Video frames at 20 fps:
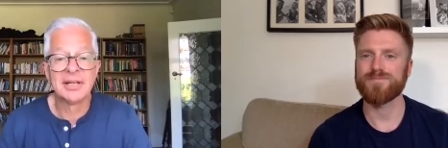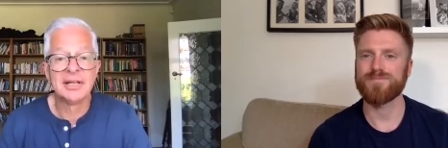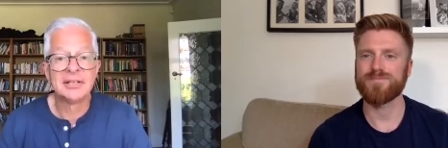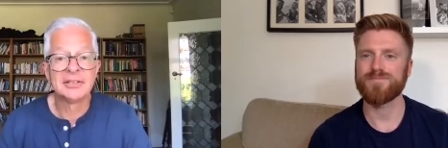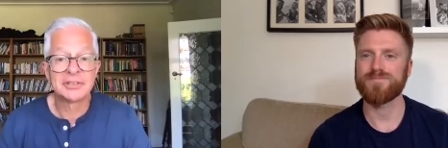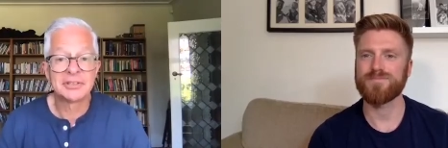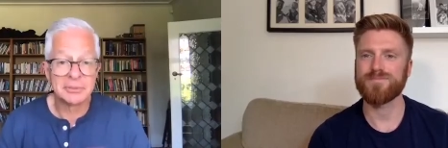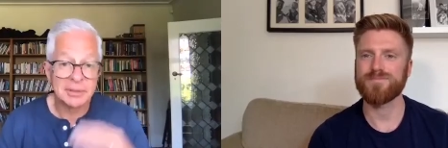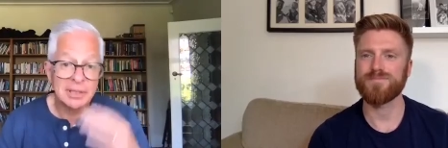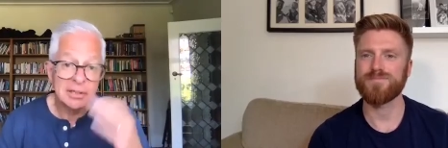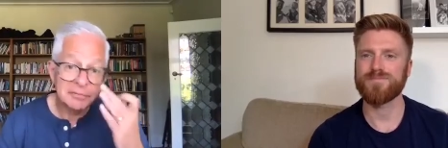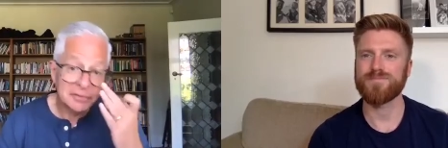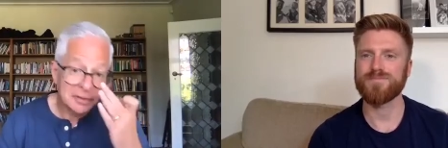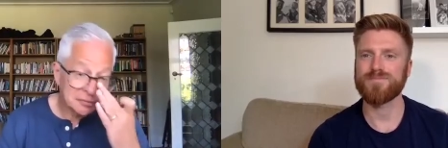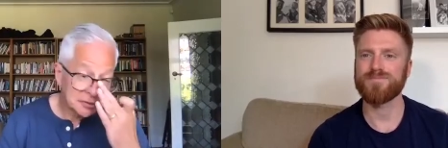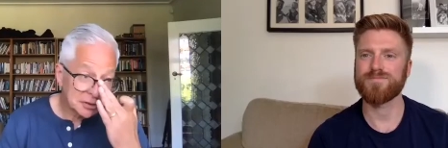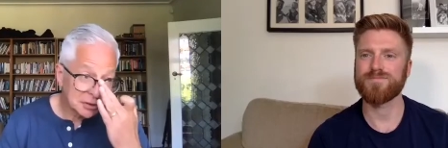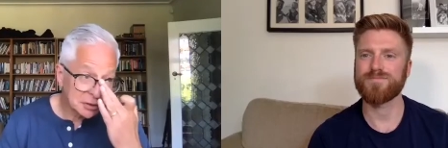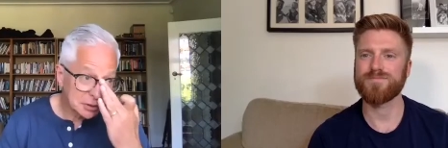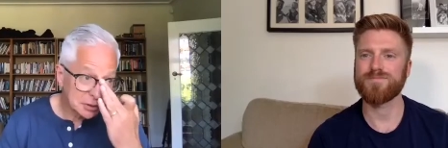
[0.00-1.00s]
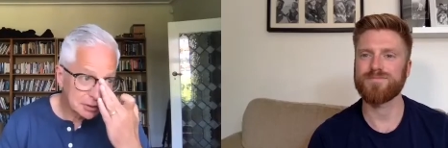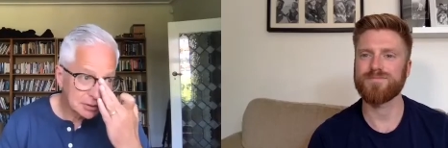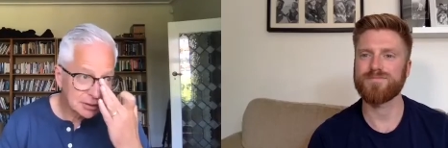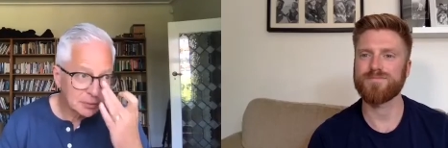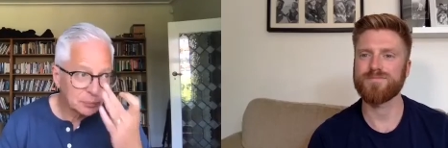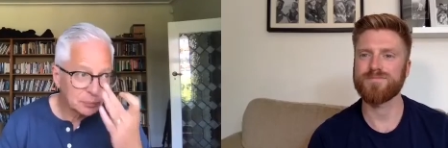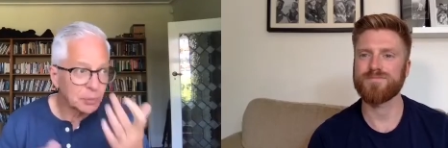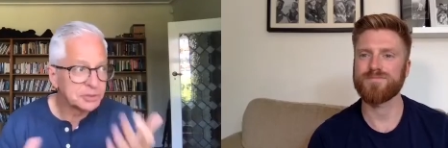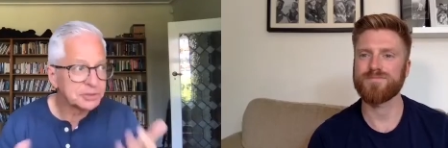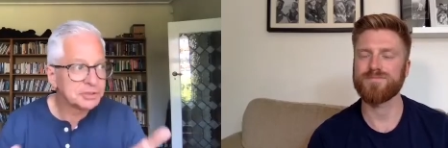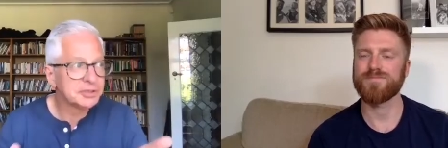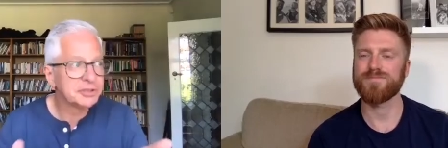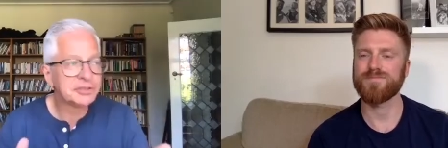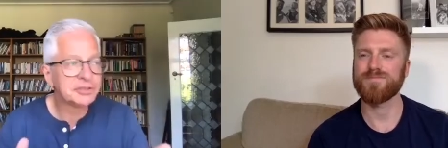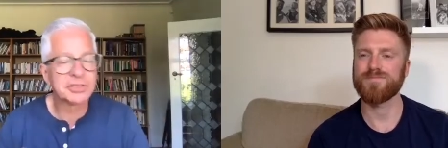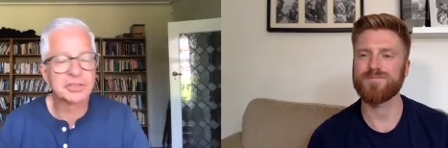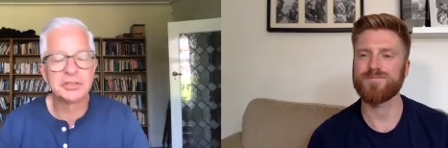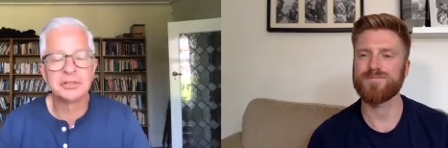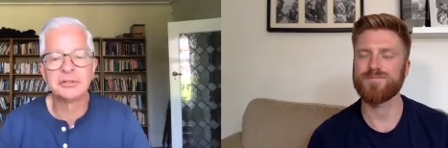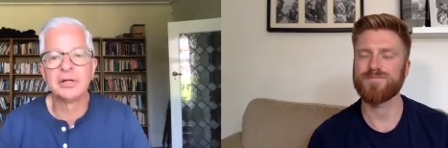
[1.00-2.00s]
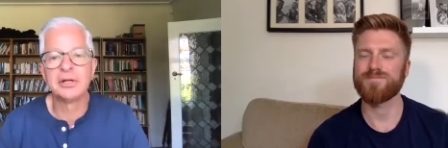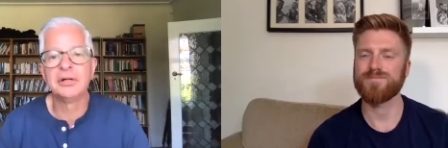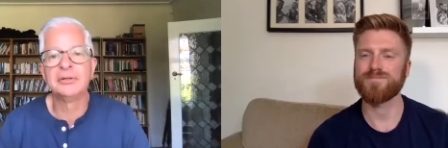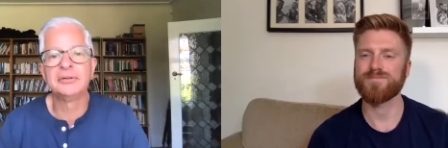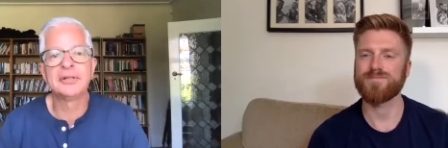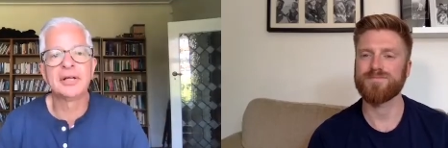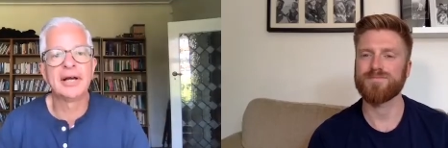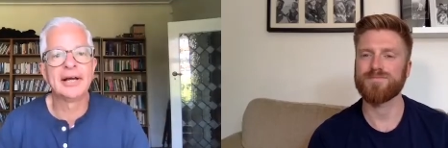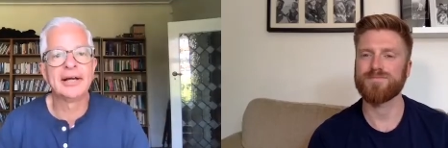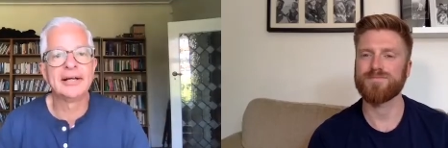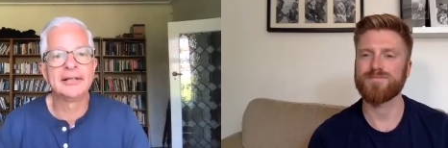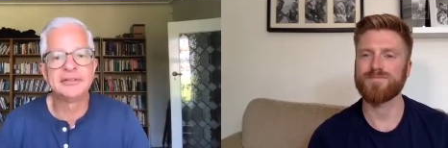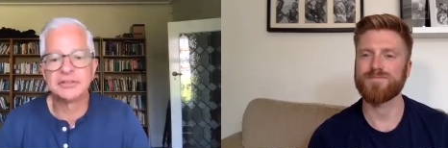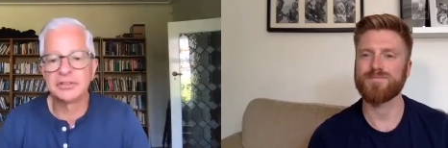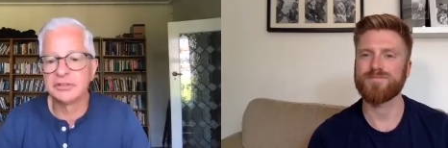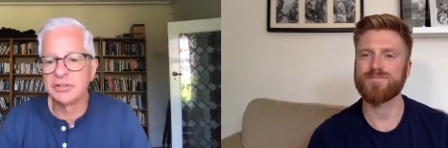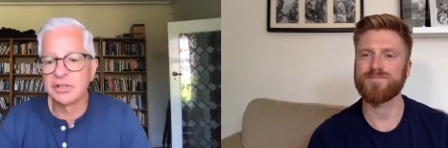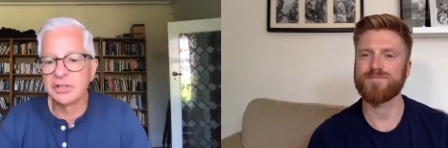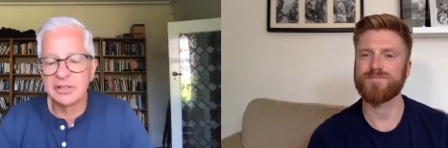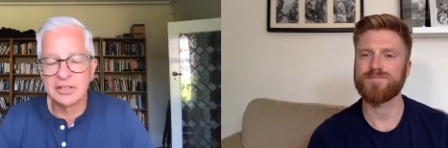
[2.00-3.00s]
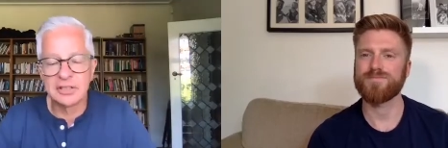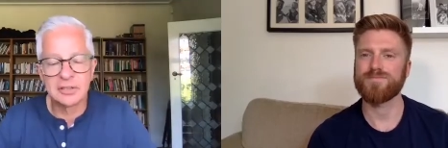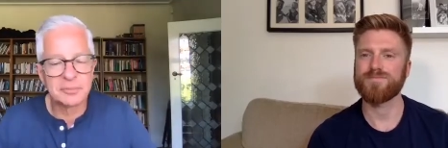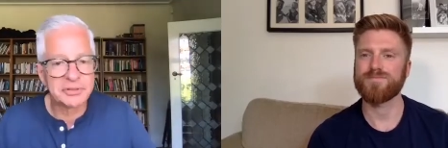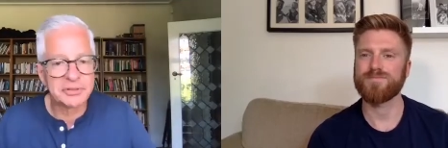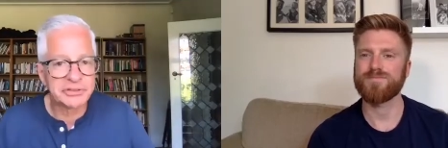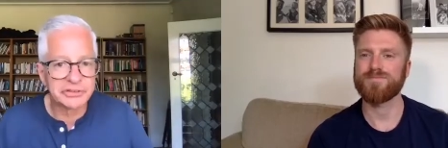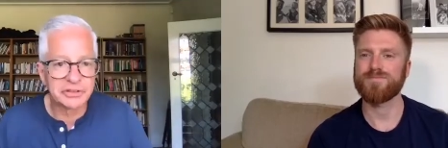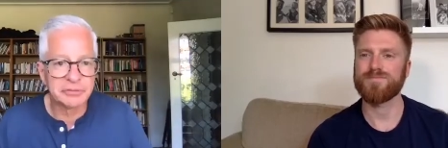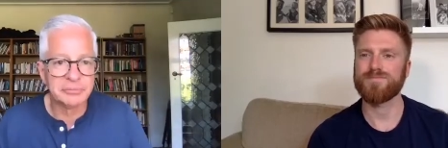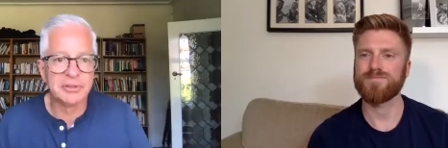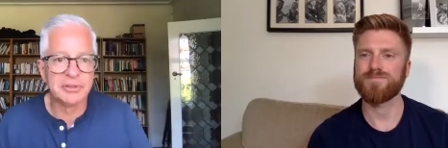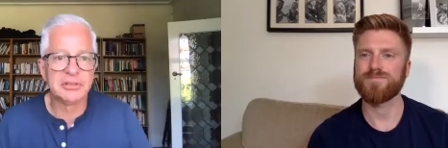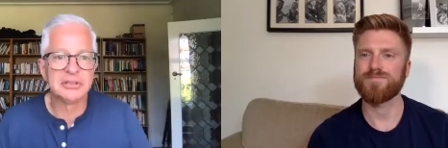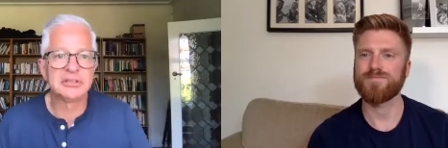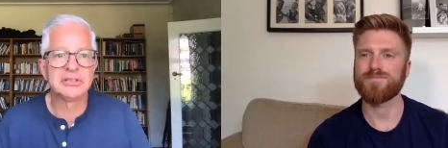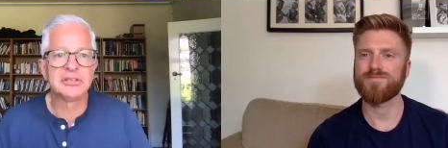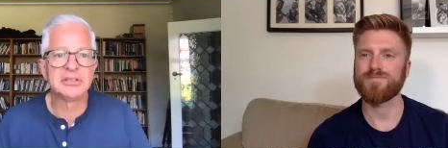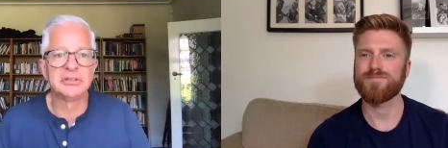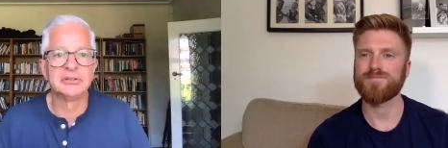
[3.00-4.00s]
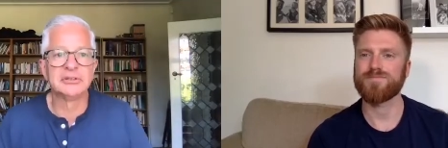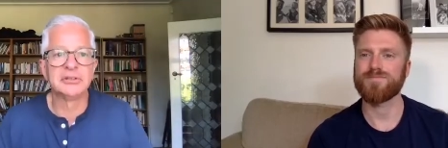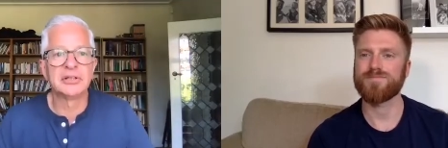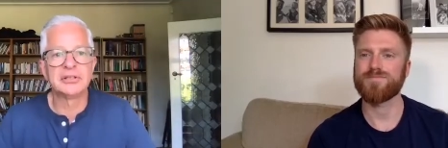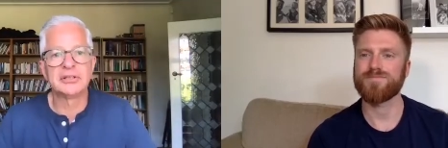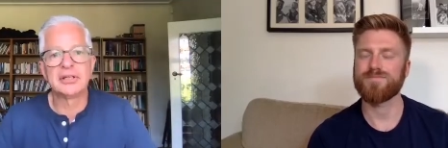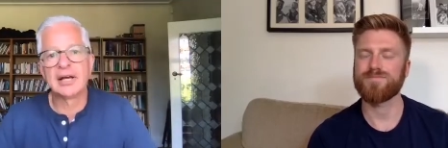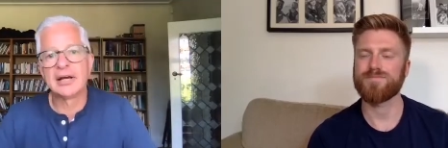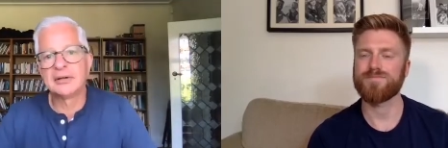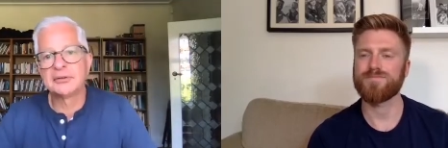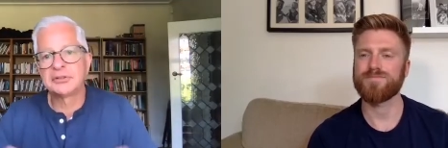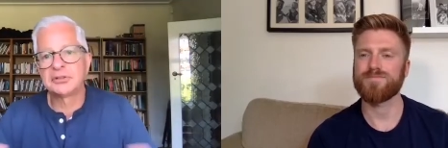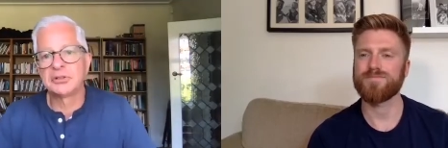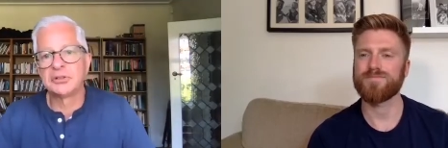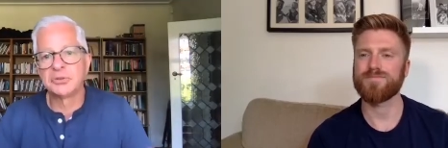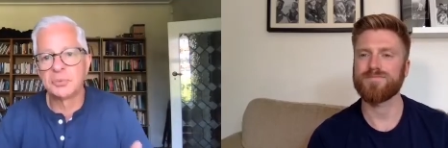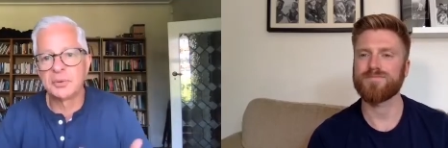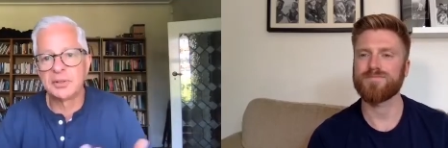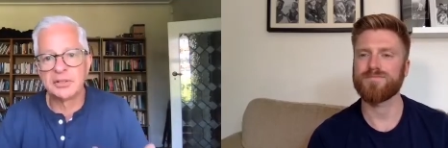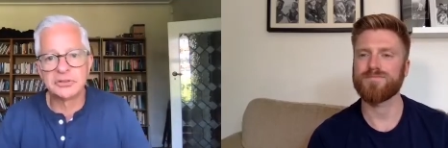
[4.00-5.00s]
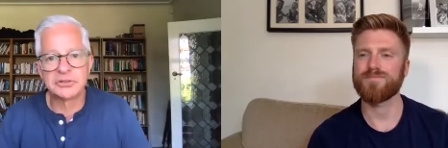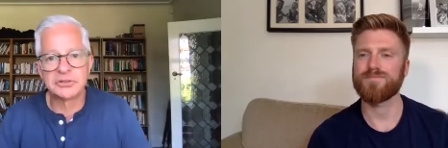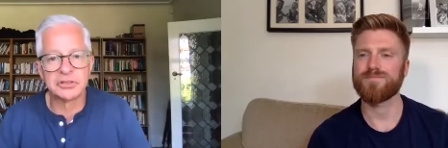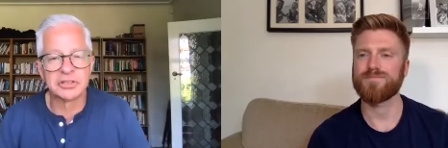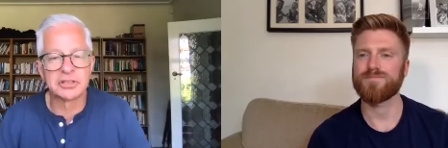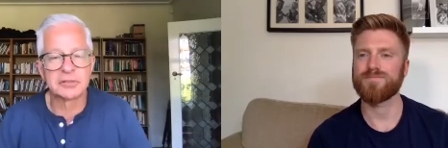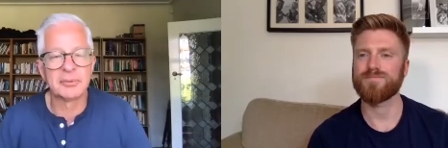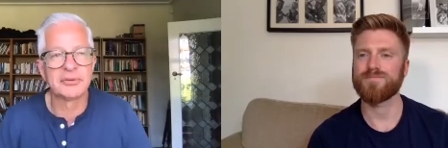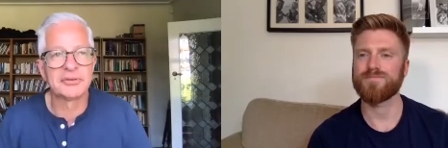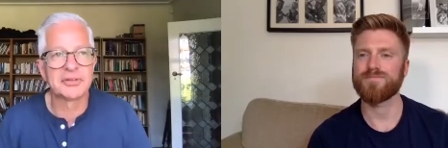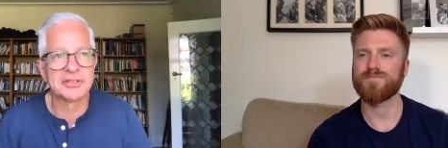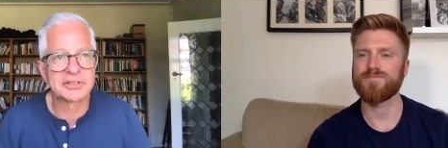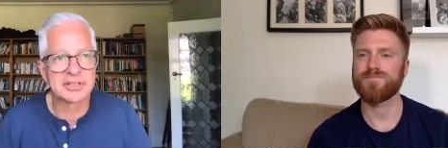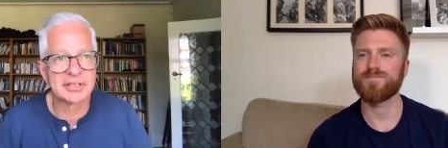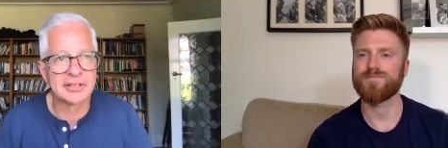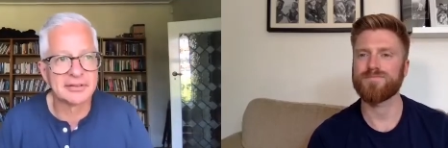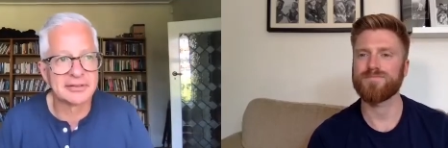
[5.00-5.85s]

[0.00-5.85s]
Speaker 1: So even if you're watching this on your own and are not in a missional community or not in a household waiting to can talk about this kind of